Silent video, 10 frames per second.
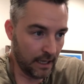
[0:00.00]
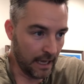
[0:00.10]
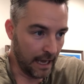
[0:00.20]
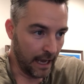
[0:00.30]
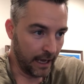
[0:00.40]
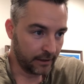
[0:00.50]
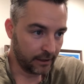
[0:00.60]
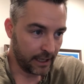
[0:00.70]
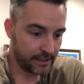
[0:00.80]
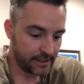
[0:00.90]
And
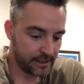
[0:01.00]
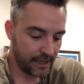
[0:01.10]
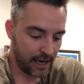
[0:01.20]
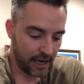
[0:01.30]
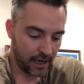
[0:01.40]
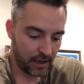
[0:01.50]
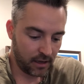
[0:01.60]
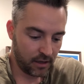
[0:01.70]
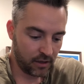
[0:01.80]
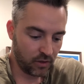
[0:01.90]
let's say
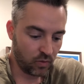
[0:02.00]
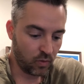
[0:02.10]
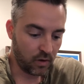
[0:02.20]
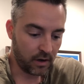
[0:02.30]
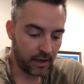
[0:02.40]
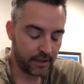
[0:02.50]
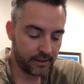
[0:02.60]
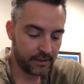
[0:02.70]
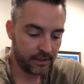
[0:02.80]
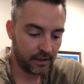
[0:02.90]
you
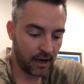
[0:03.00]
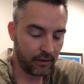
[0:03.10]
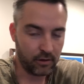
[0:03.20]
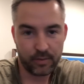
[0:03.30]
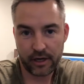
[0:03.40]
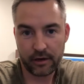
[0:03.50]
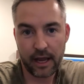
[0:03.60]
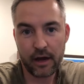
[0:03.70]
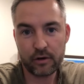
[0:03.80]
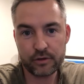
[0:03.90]
want either a bigger
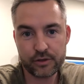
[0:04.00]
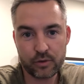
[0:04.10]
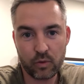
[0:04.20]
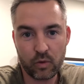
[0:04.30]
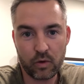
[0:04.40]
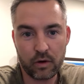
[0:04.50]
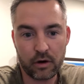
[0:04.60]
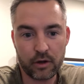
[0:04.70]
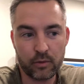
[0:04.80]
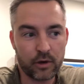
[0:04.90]
house
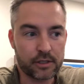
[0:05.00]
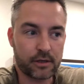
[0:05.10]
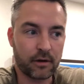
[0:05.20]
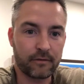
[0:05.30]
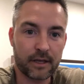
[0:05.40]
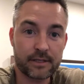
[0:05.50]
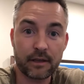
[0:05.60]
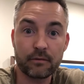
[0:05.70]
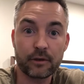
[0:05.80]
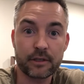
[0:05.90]
or you want to start
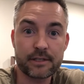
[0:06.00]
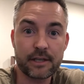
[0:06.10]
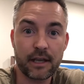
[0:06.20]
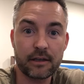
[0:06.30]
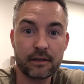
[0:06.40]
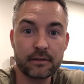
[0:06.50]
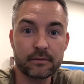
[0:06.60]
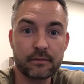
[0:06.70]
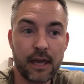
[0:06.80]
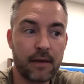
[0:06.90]
investing in real estate.
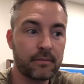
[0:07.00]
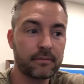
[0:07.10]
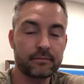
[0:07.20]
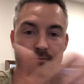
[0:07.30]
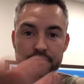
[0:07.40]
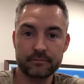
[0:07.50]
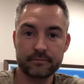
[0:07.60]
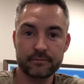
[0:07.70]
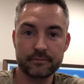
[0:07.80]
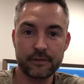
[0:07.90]
Okay,
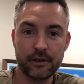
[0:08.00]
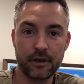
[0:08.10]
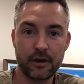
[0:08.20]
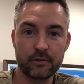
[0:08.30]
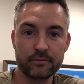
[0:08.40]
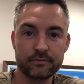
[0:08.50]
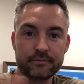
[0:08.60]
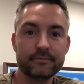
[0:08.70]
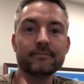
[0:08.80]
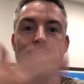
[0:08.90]
here you go.
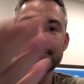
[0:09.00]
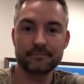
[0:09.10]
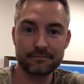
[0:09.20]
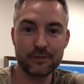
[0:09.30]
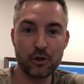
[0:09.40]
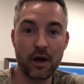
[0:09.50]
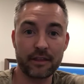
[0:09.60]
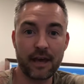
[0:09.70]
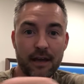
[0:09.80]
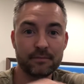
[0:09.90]
You
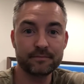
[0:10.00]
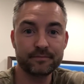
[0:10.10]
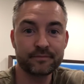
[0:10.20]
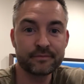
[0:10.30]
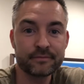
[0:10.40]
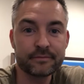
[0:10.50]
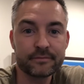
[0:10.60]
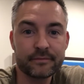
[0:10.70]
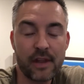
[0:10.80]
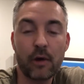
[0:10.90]
got that.
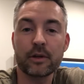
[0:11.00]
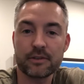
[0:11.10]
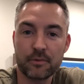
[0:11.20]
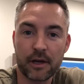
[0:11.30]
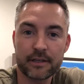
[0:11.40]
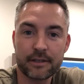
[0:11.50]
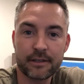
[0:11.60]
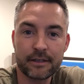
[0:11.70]
Now what do you want?